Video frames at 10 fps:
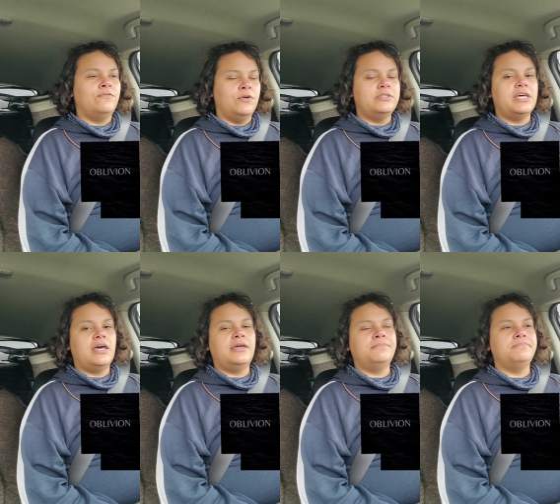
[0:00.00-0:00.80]

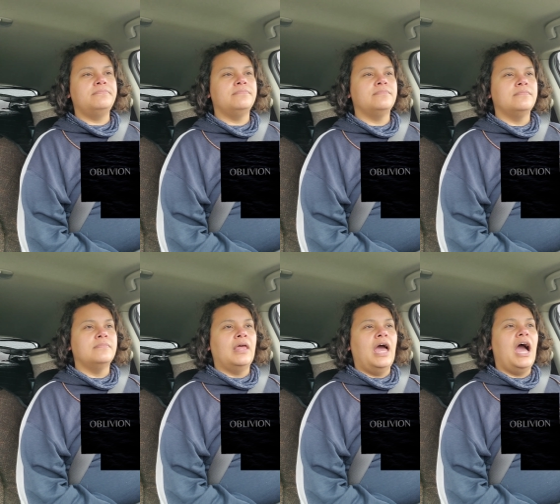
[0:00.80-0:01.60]
full-time,
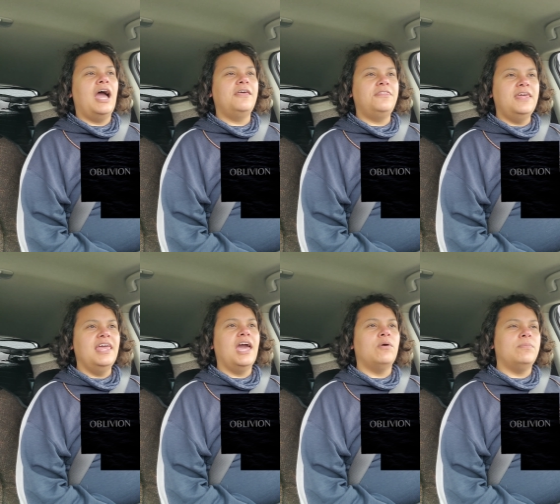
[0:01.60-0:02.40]
I
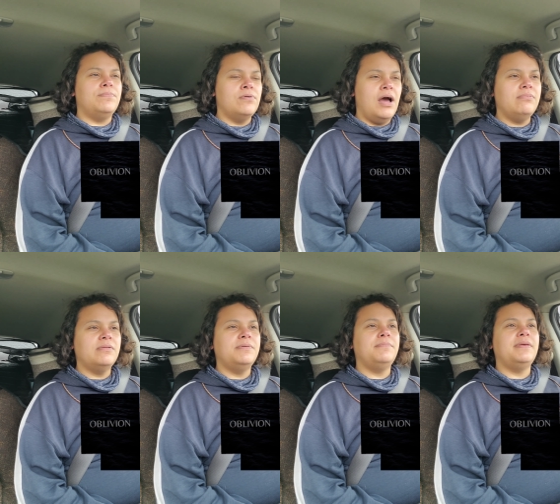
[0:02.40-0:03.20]
think I would
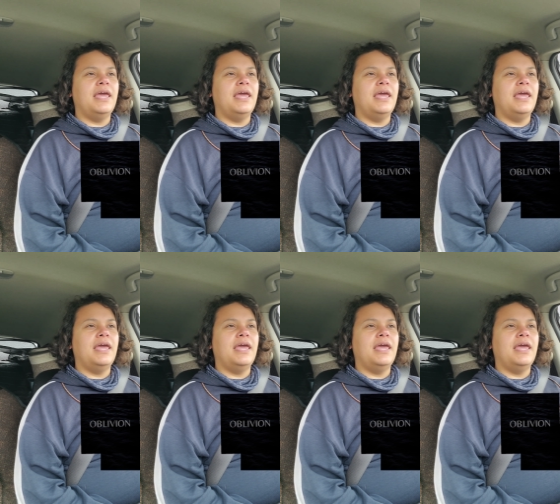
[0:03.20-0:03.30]
probably